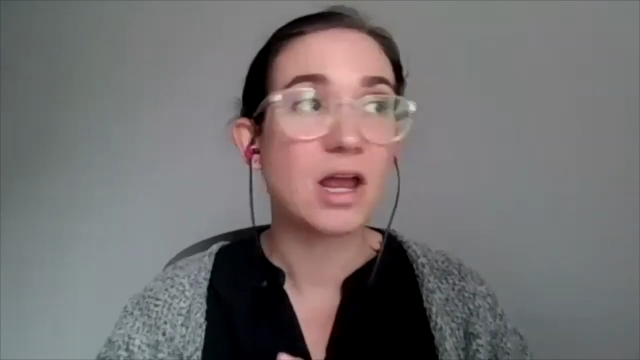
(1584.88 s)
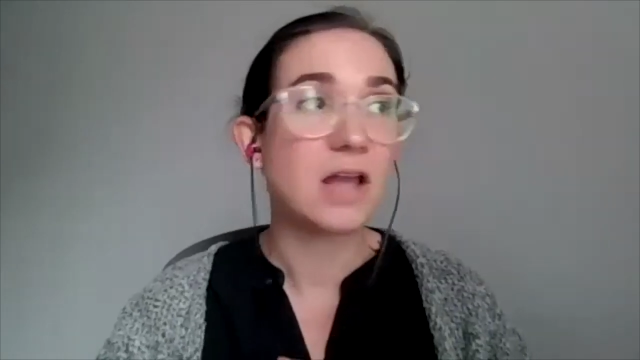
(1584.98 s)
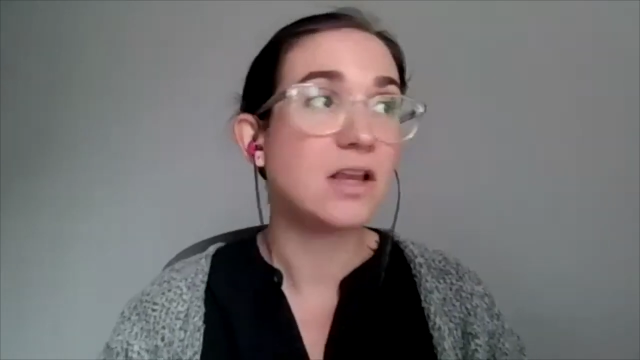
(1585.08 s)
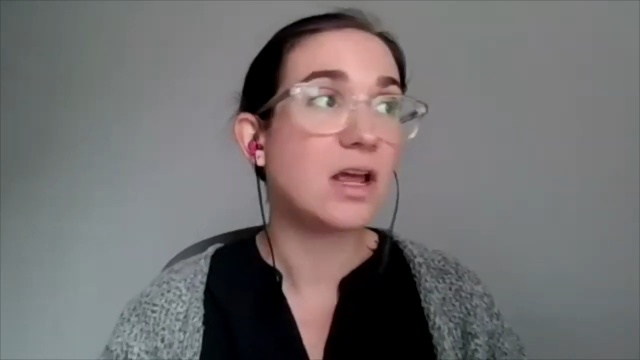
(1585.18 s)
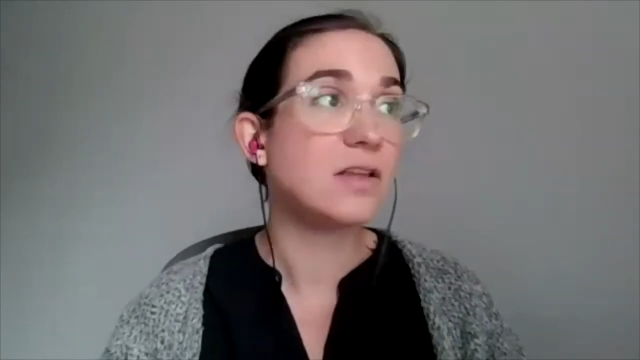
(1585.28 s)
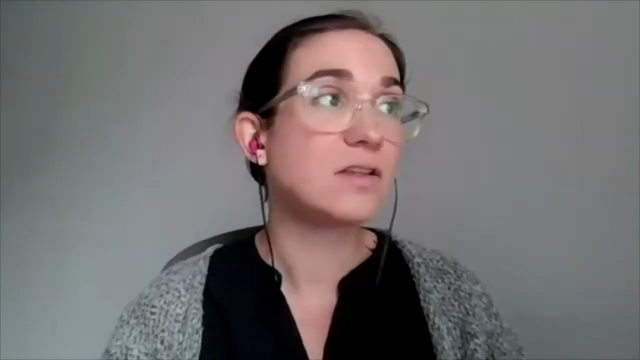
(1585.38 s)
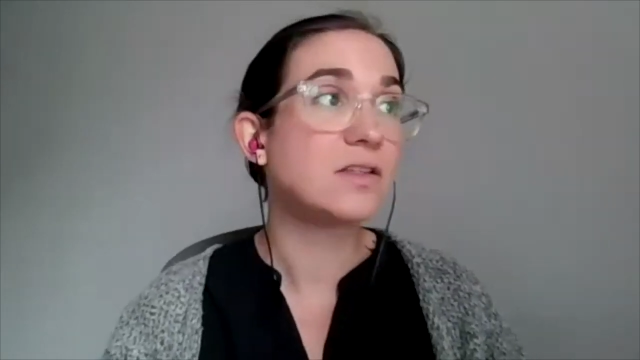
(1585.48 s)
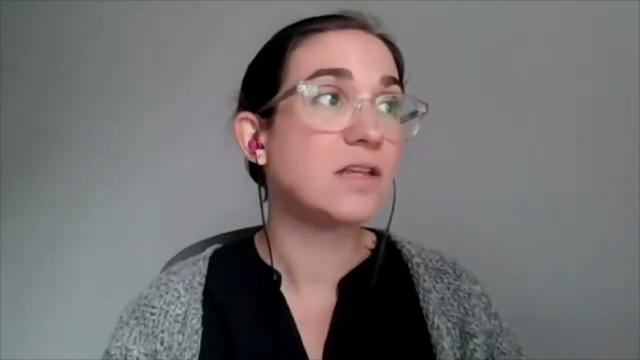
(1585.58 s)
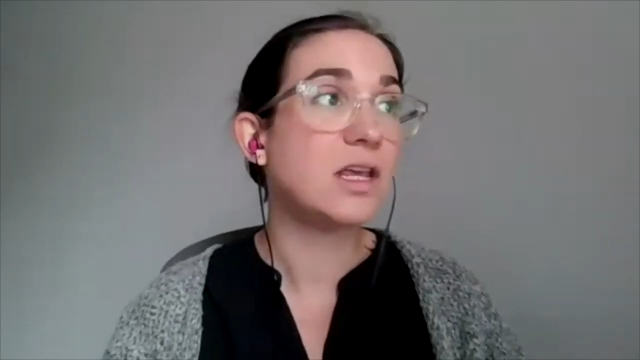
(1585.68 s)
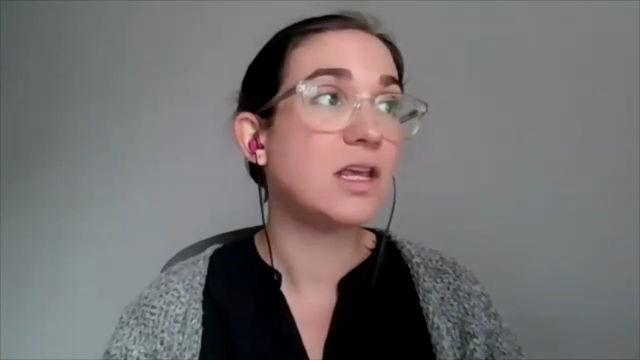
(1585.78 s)
And
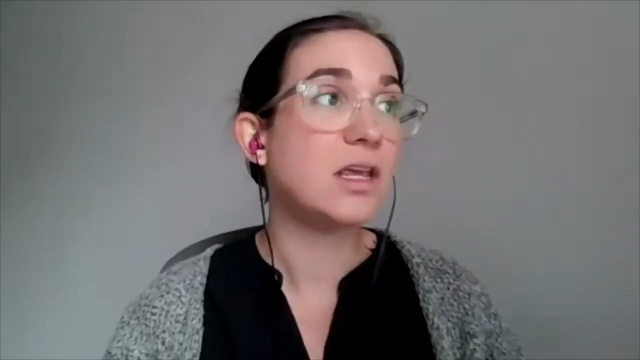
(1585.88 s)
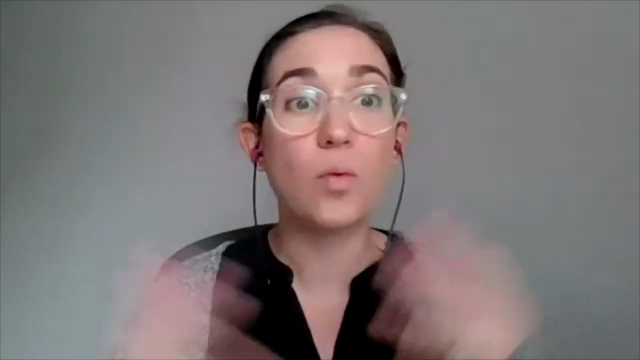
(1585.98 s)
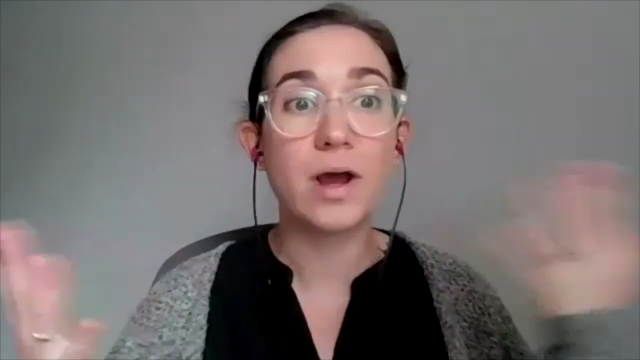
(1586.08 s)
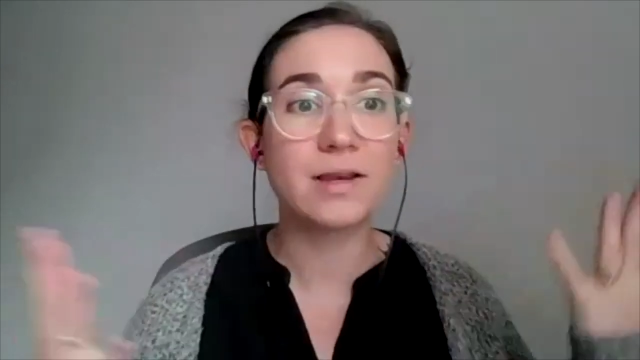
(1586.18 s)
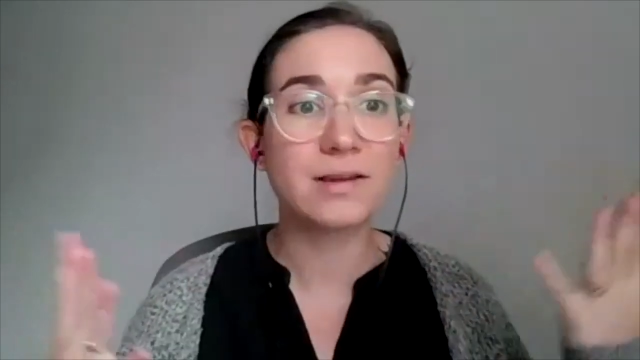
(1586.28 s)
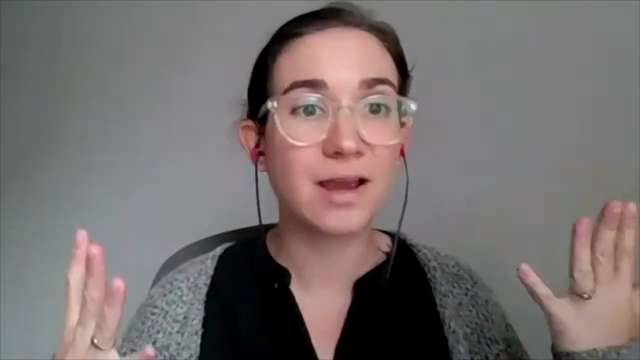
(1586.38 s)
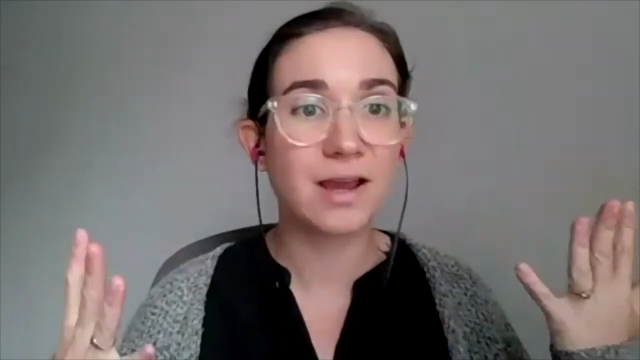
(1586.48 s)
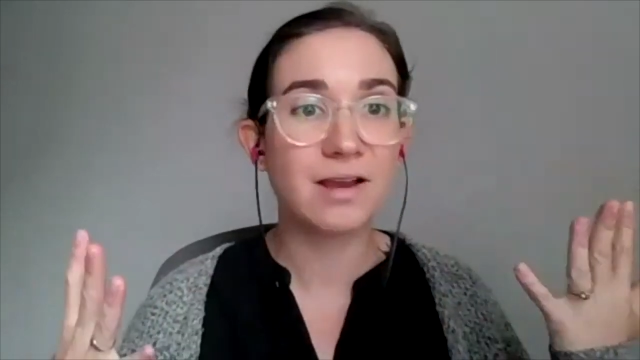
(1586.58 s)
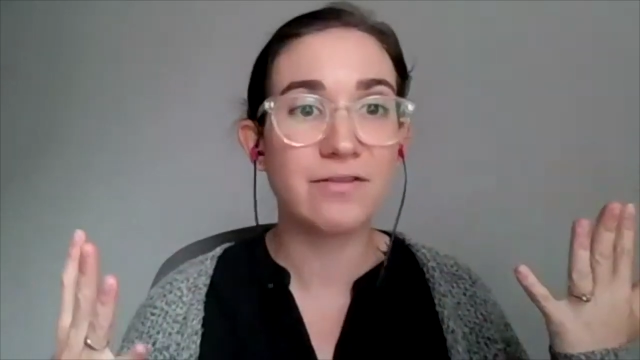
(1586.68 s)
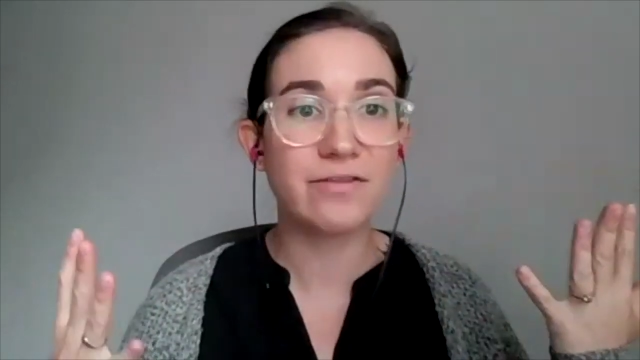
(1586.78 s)
see what
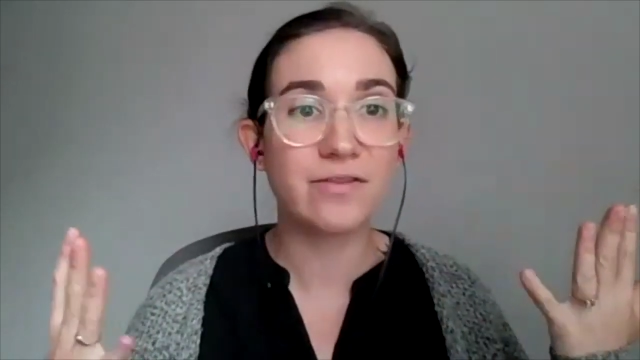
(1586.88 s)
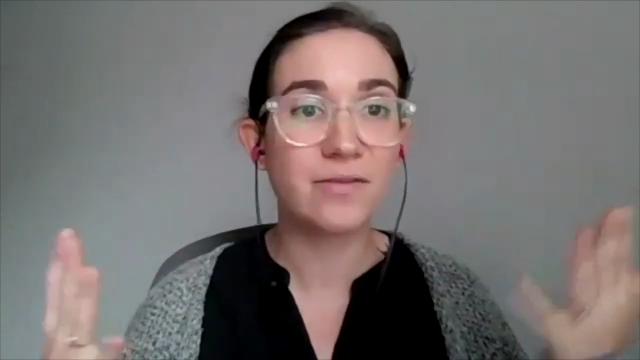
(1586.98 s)
kind of